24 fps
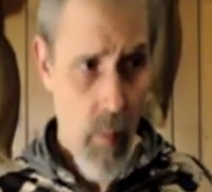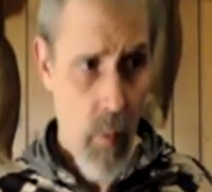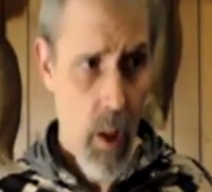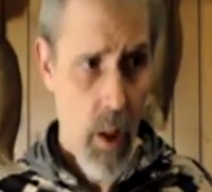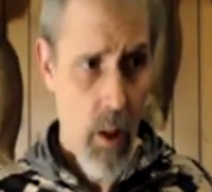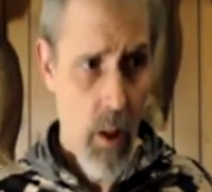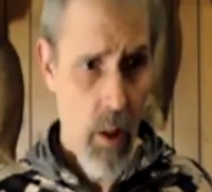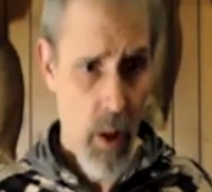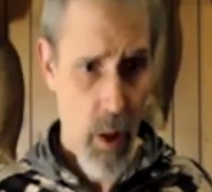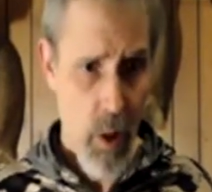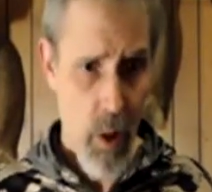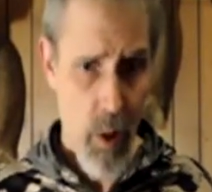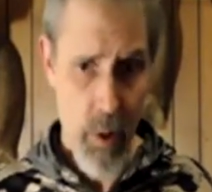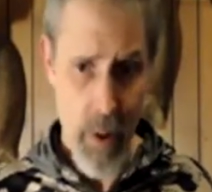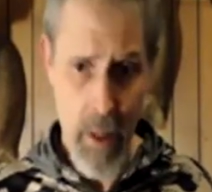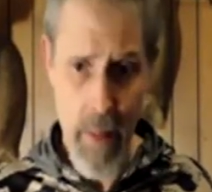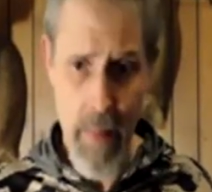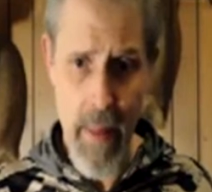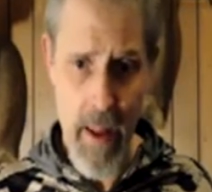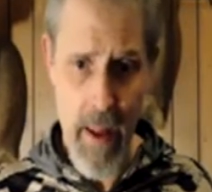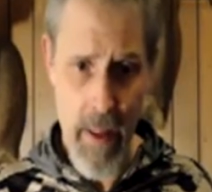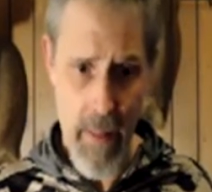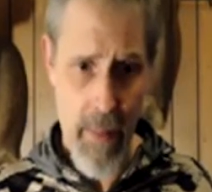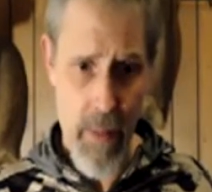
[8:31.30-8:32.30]
In
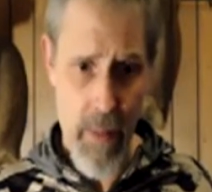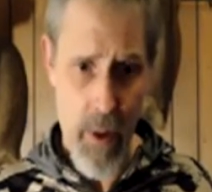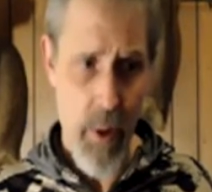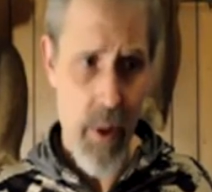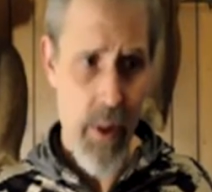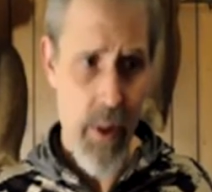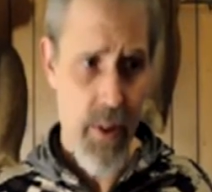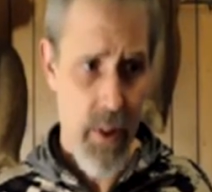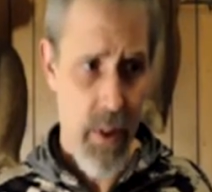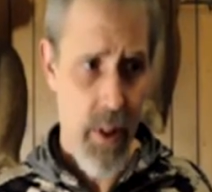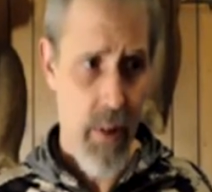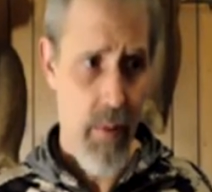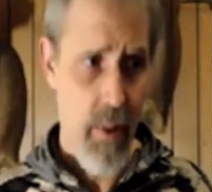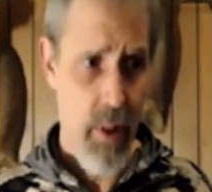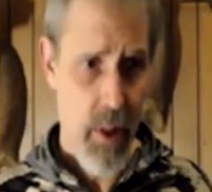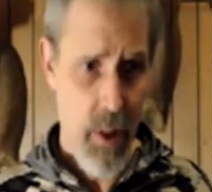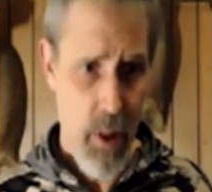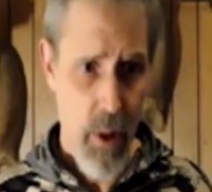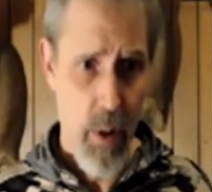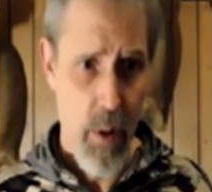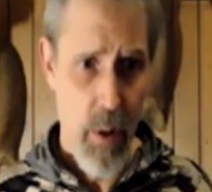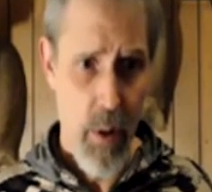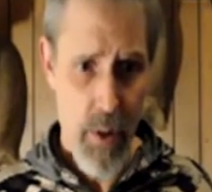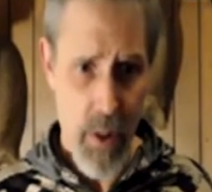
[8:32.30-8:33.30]
that 37
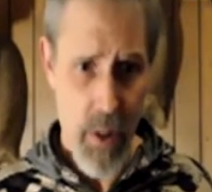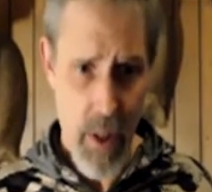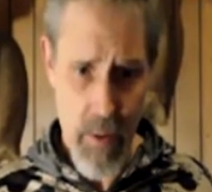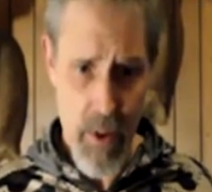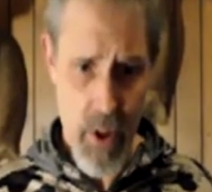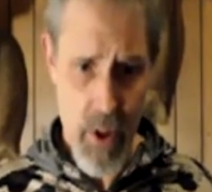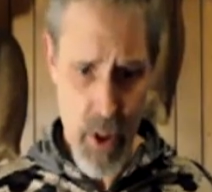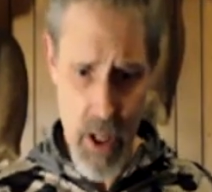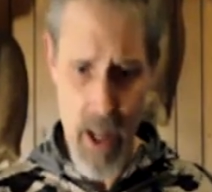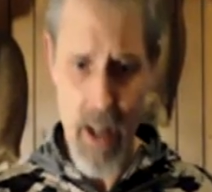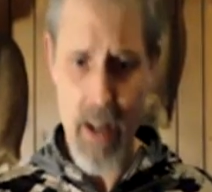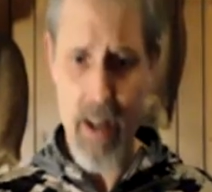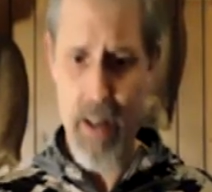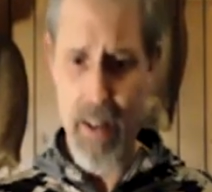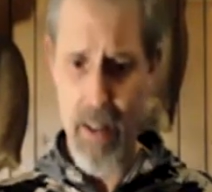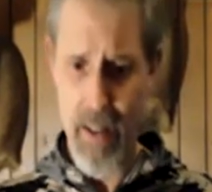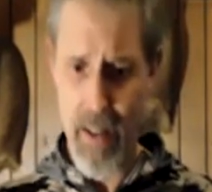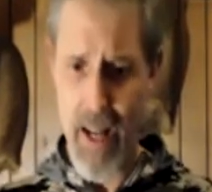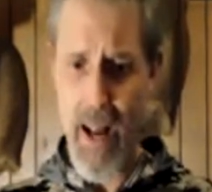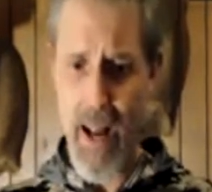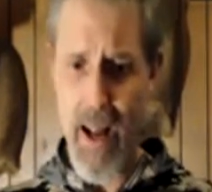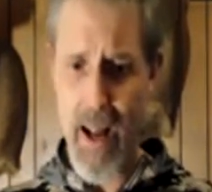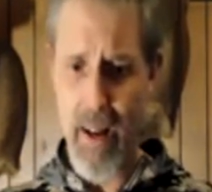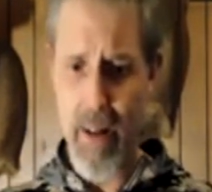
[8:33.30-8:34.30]
years, I've shot a
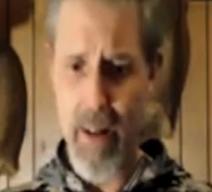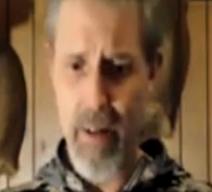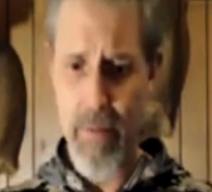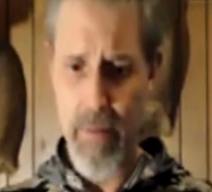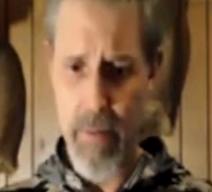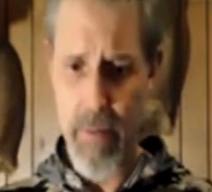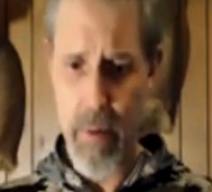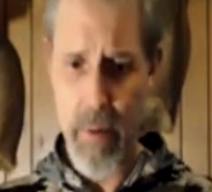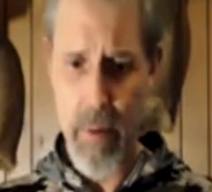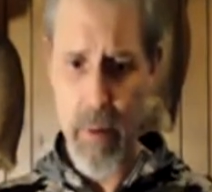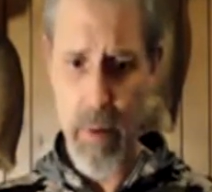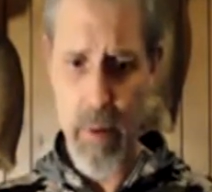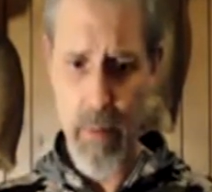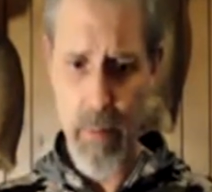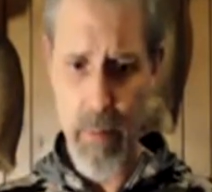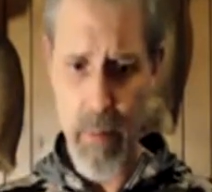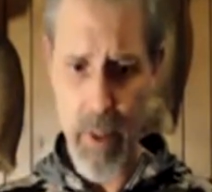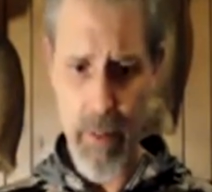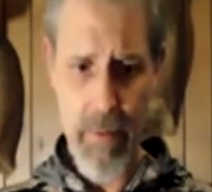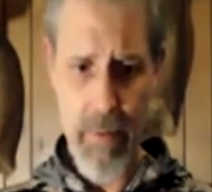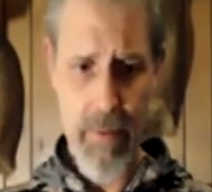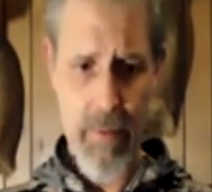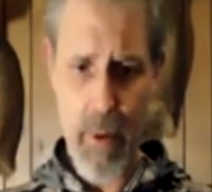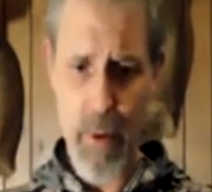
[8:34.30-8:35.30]
lot of, my
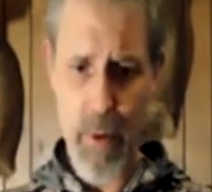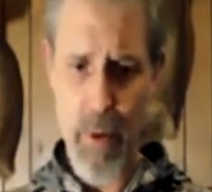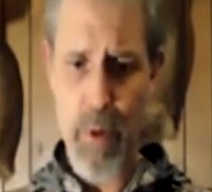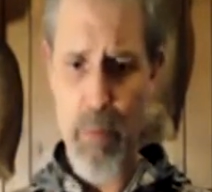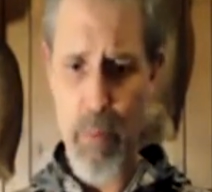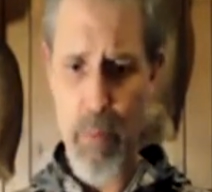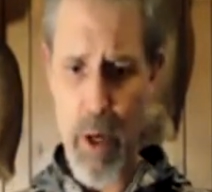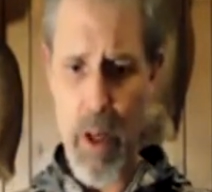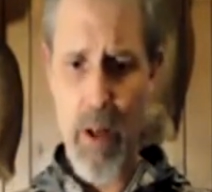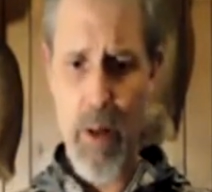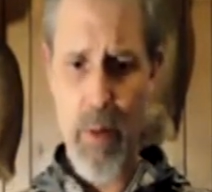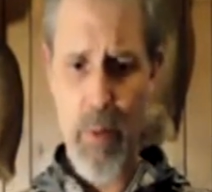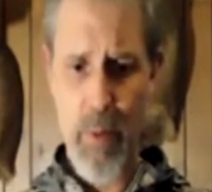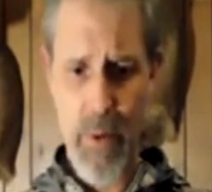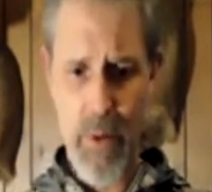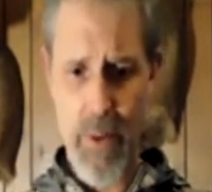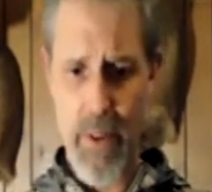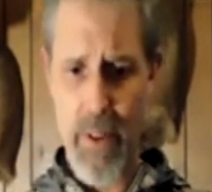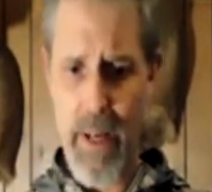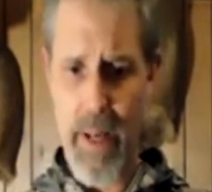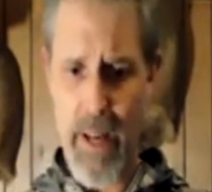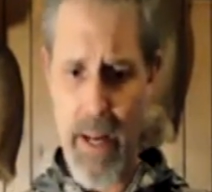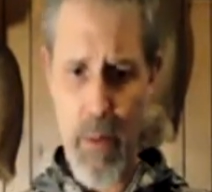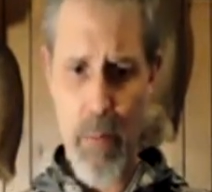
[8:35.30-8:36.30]
first buck was
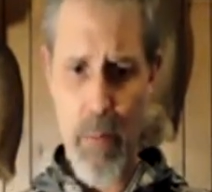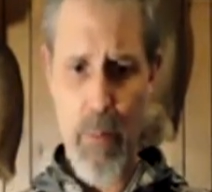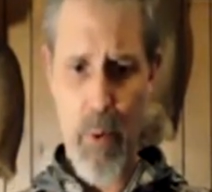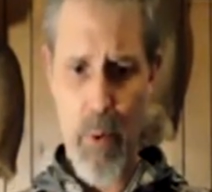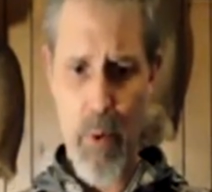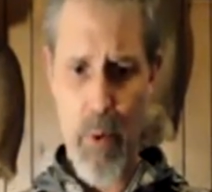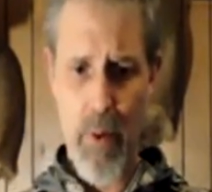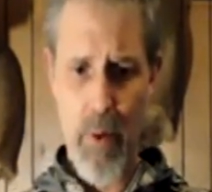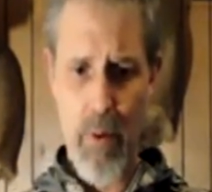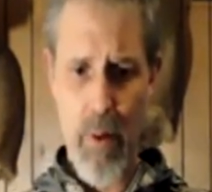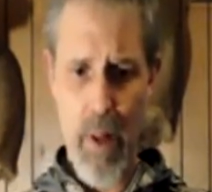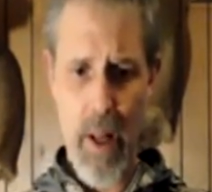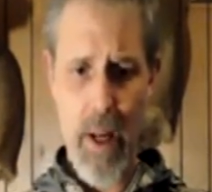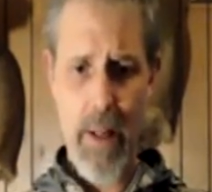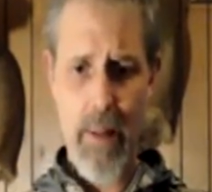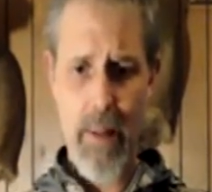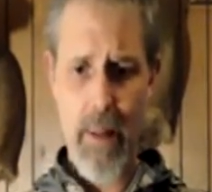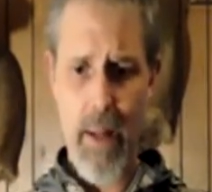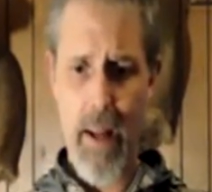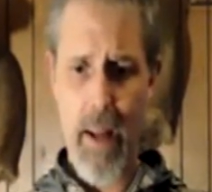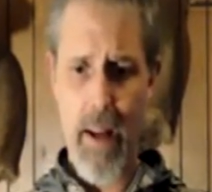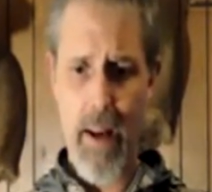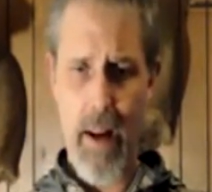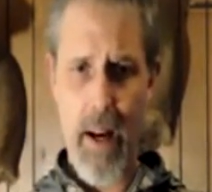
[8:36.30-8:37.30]
an 8-pointer like
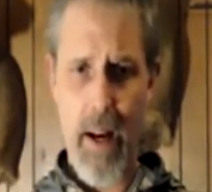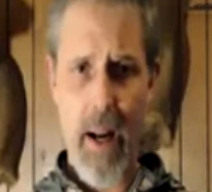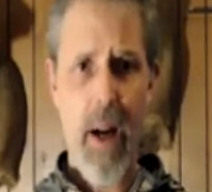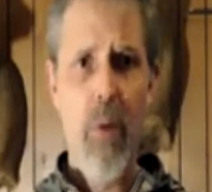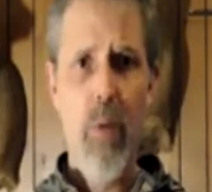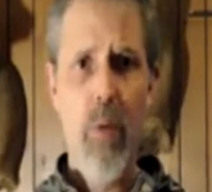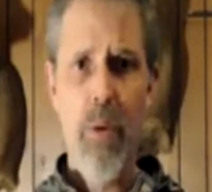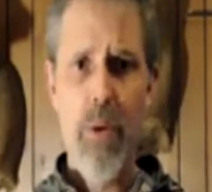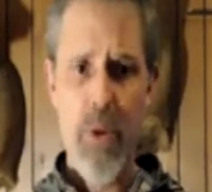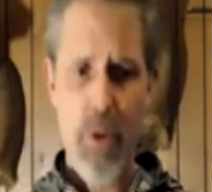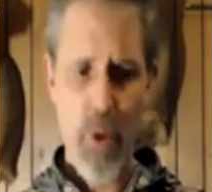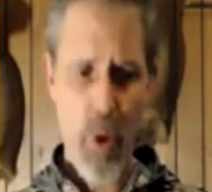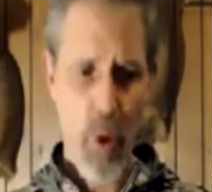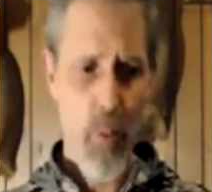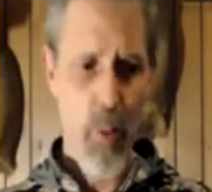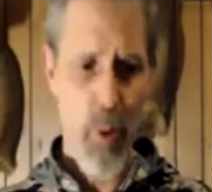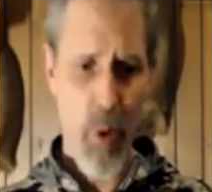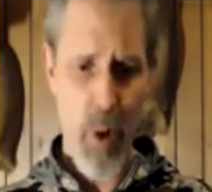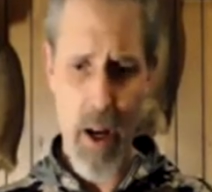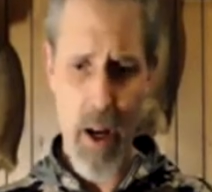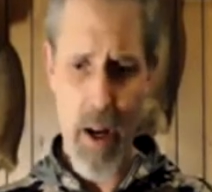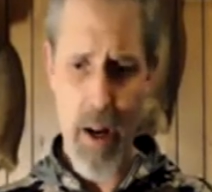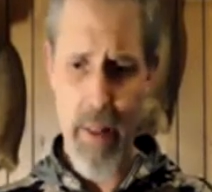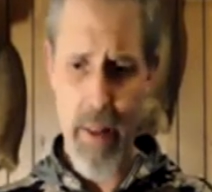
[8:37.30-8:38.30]
that, and I was so
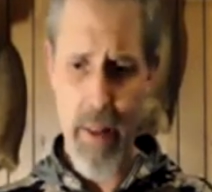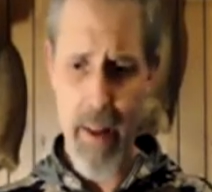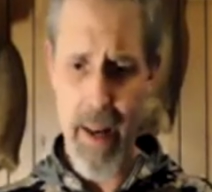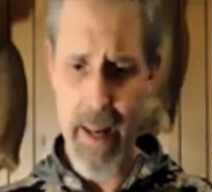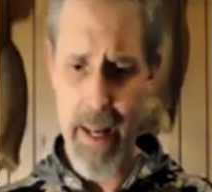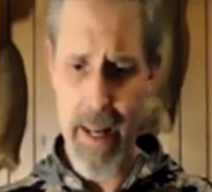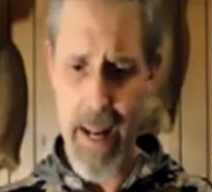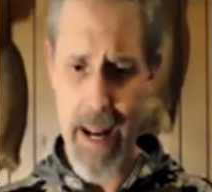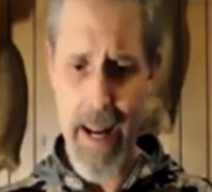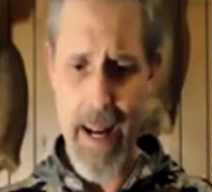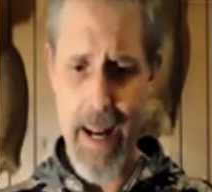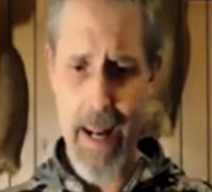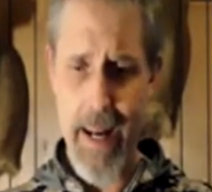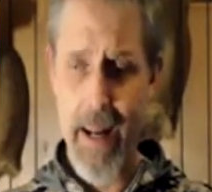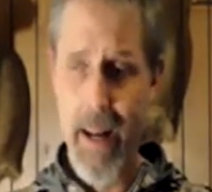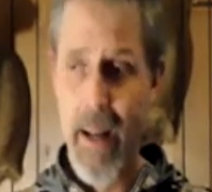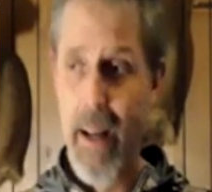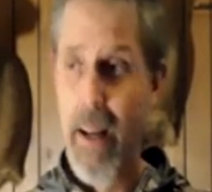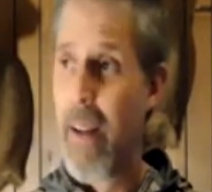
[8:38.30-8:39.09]
proud of that guy.